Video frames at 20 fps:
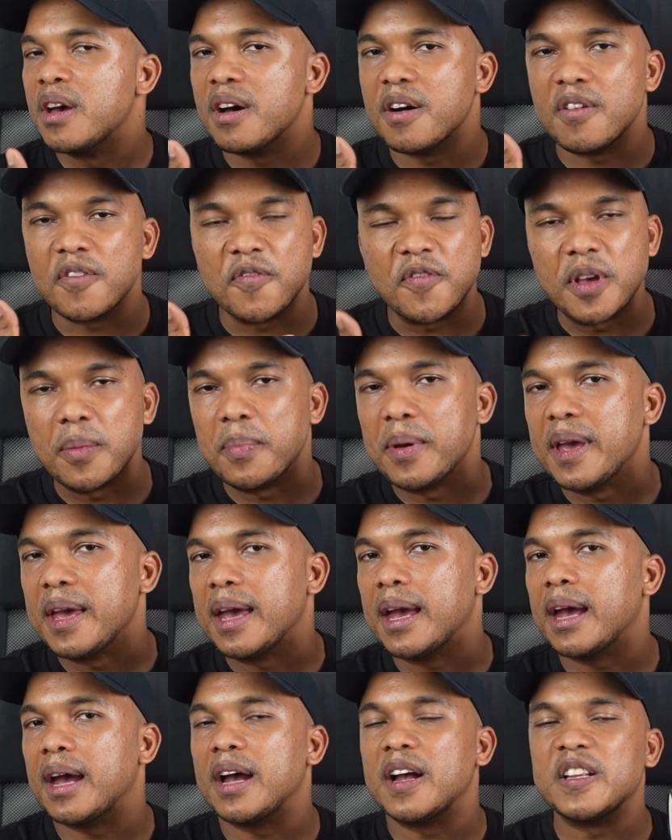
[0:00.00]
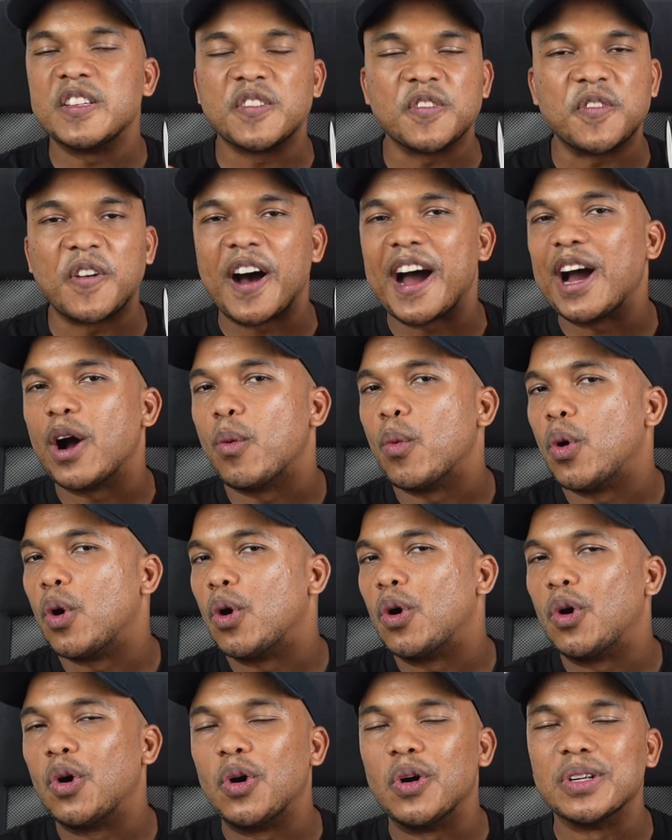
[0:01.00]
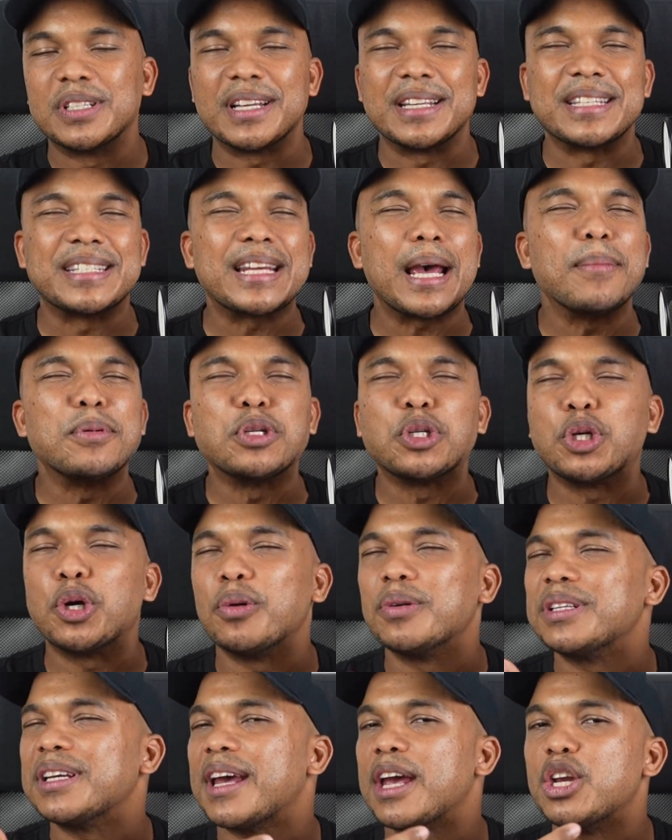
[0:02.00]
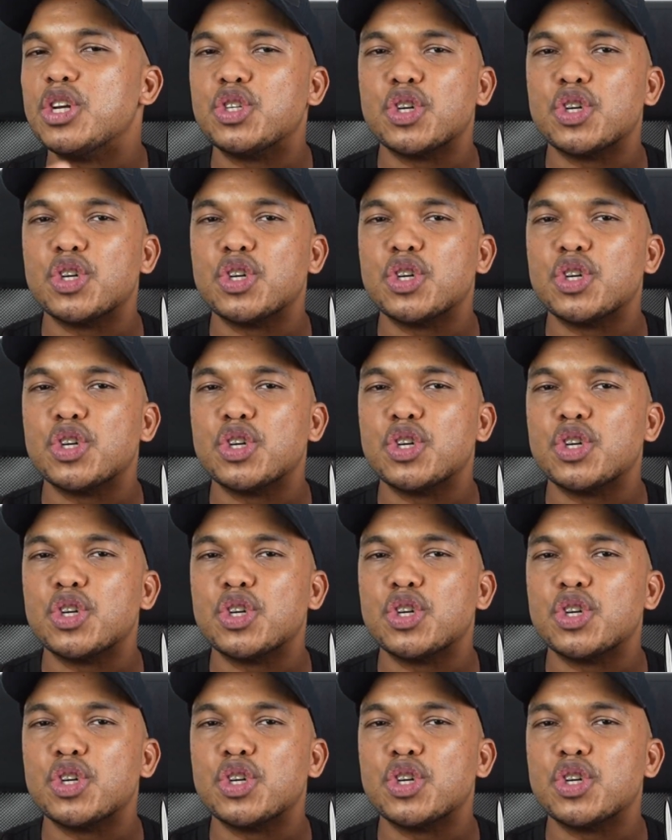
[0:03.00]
VPNs, firewalls, and cybersecurity in